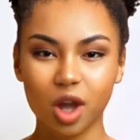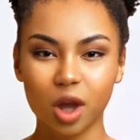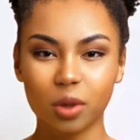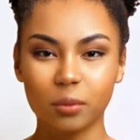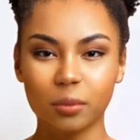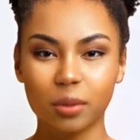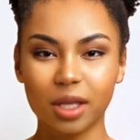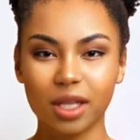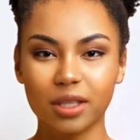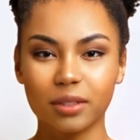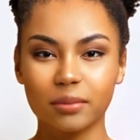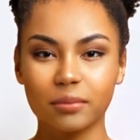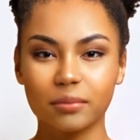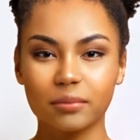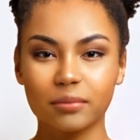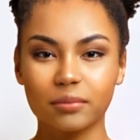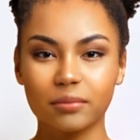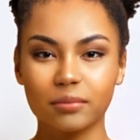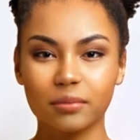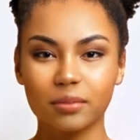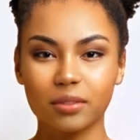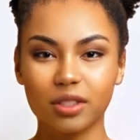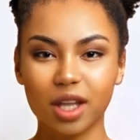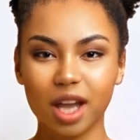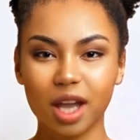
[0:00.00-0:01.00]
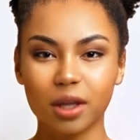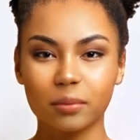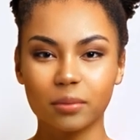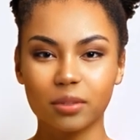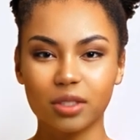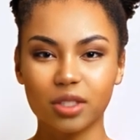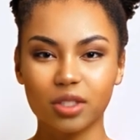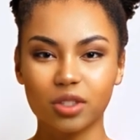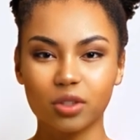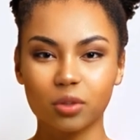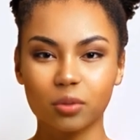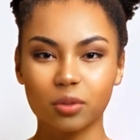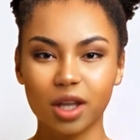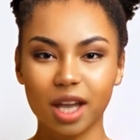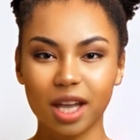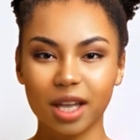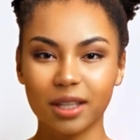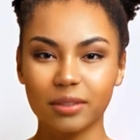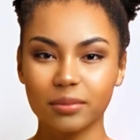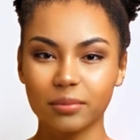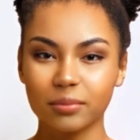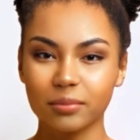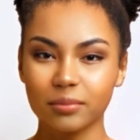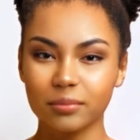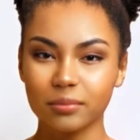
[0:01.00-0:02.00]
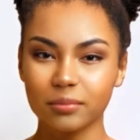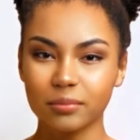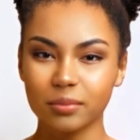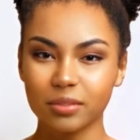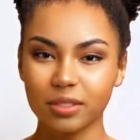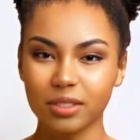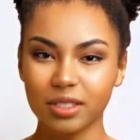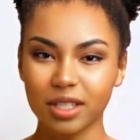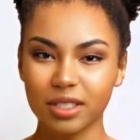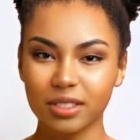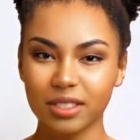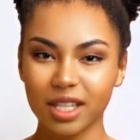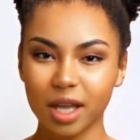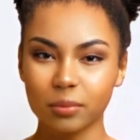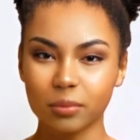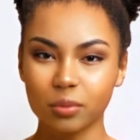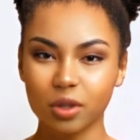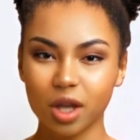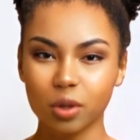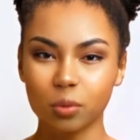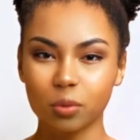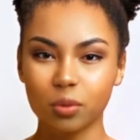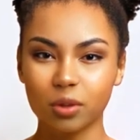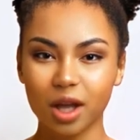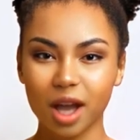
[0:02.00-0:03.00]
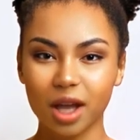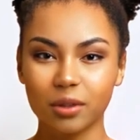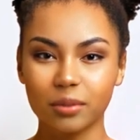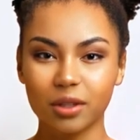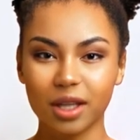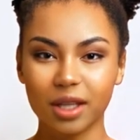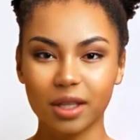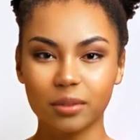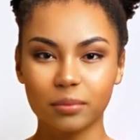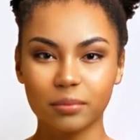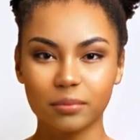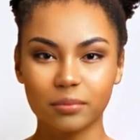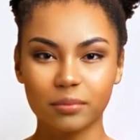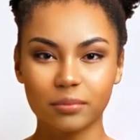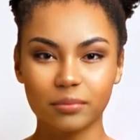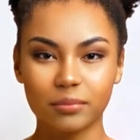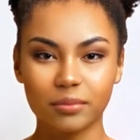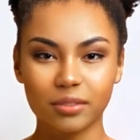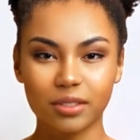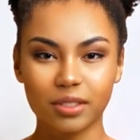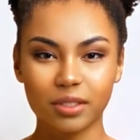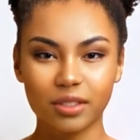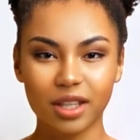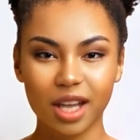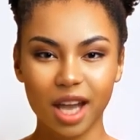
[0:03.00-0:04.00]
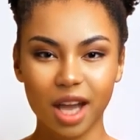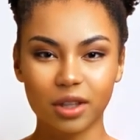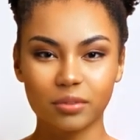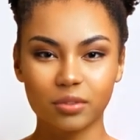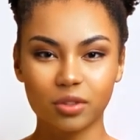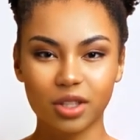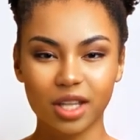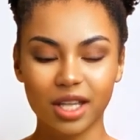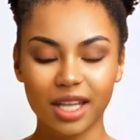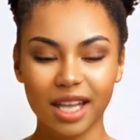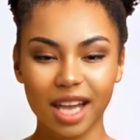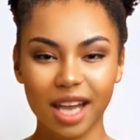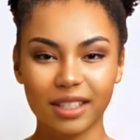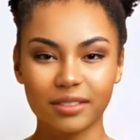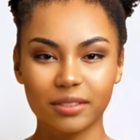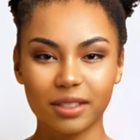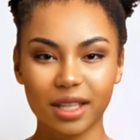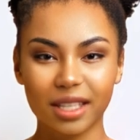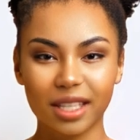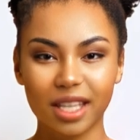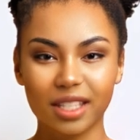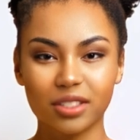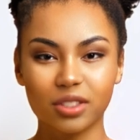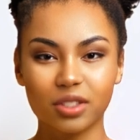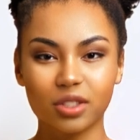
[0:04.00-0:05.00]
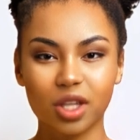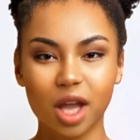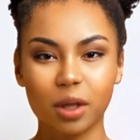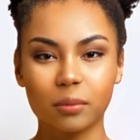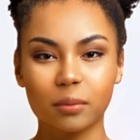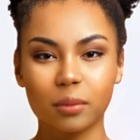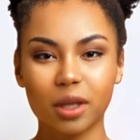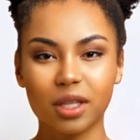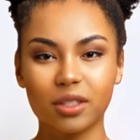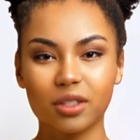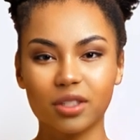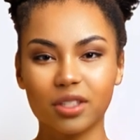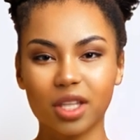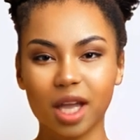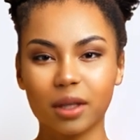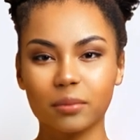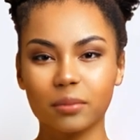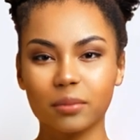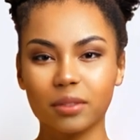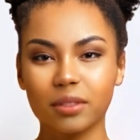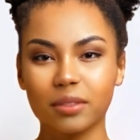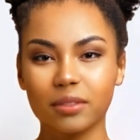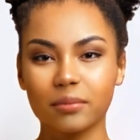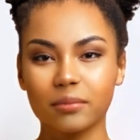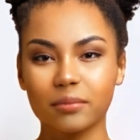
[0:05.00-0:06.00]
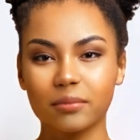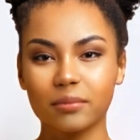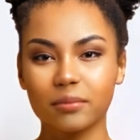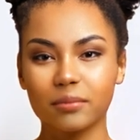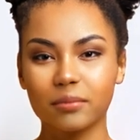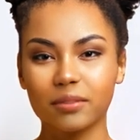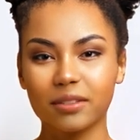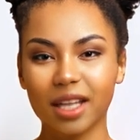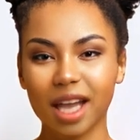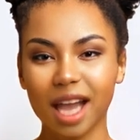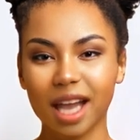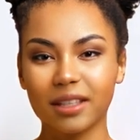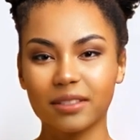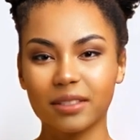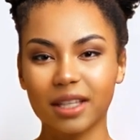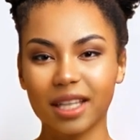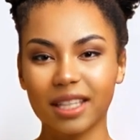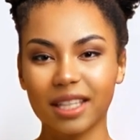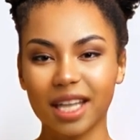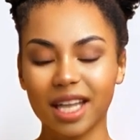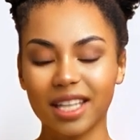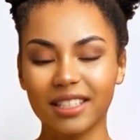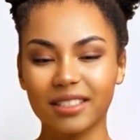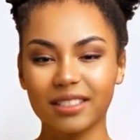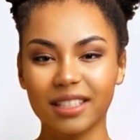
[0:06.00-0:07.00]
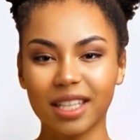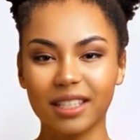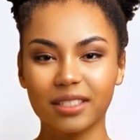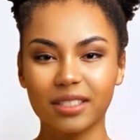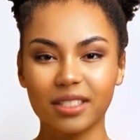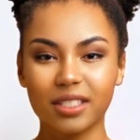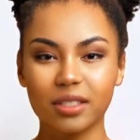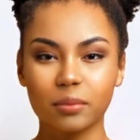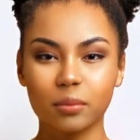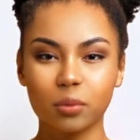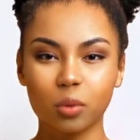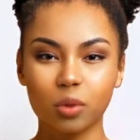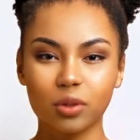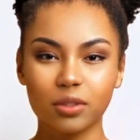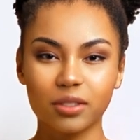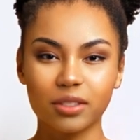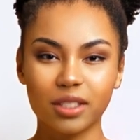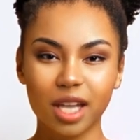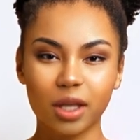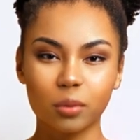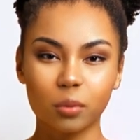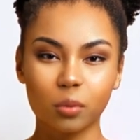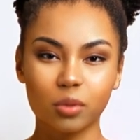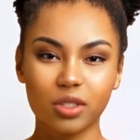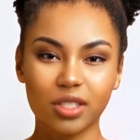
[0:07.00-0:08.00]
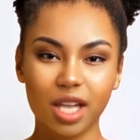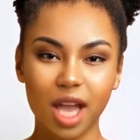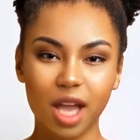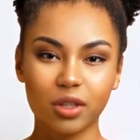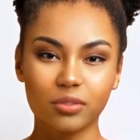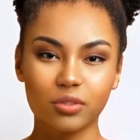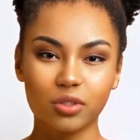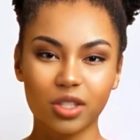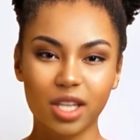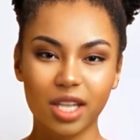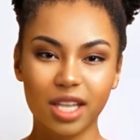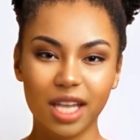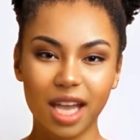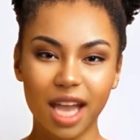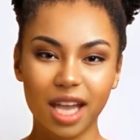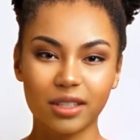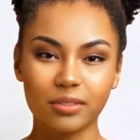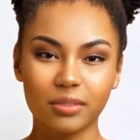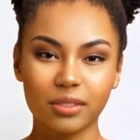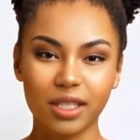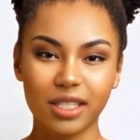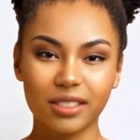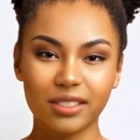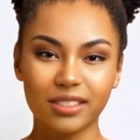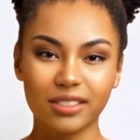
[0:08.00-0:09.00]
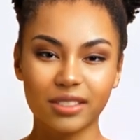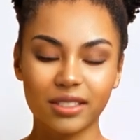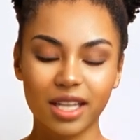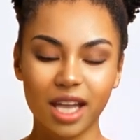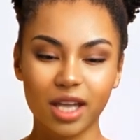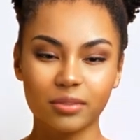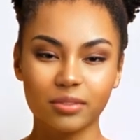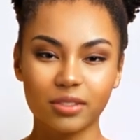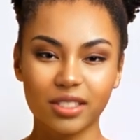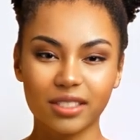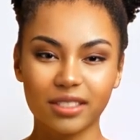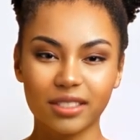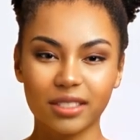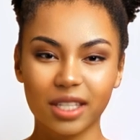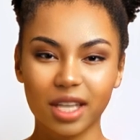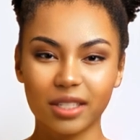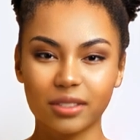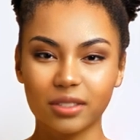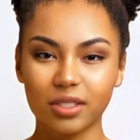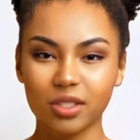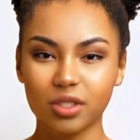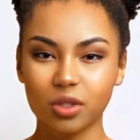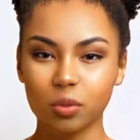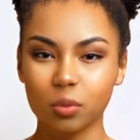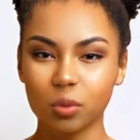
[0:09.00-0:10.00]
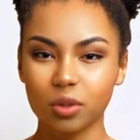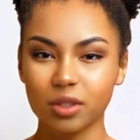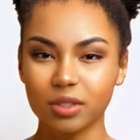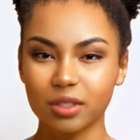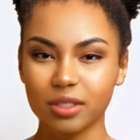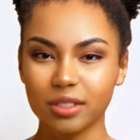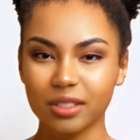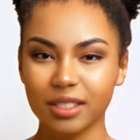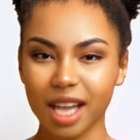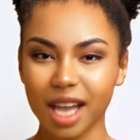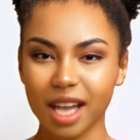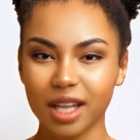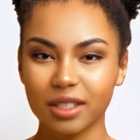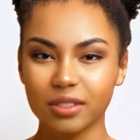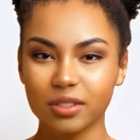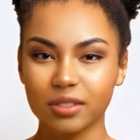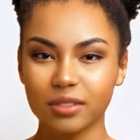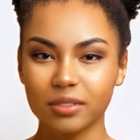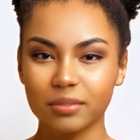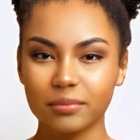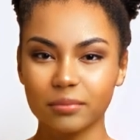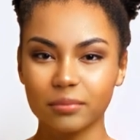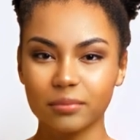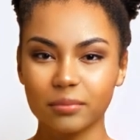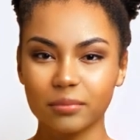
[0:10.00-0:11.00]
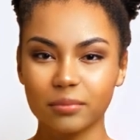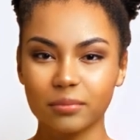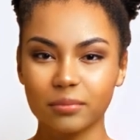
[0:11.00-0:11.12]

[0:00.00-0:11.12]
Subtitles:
Kolbe, Hamza Touré, Tendai Tawarira. The African Athletics Championships. Athletics is a sport in which African athletes have excelled on the world stage.